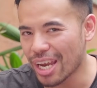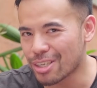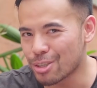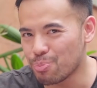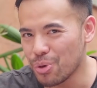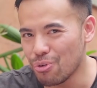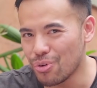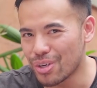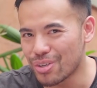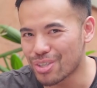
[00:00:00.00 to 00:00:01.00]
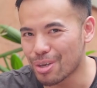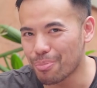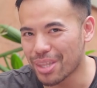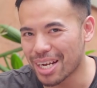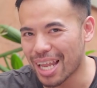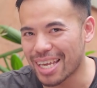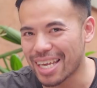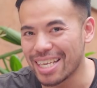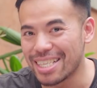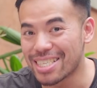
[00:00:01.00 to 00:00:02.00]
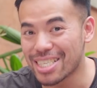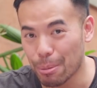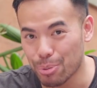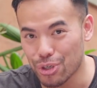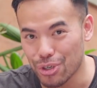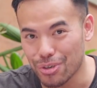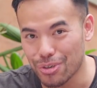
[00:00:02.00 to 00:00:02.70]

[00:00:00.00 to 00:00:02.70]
experience something like inception?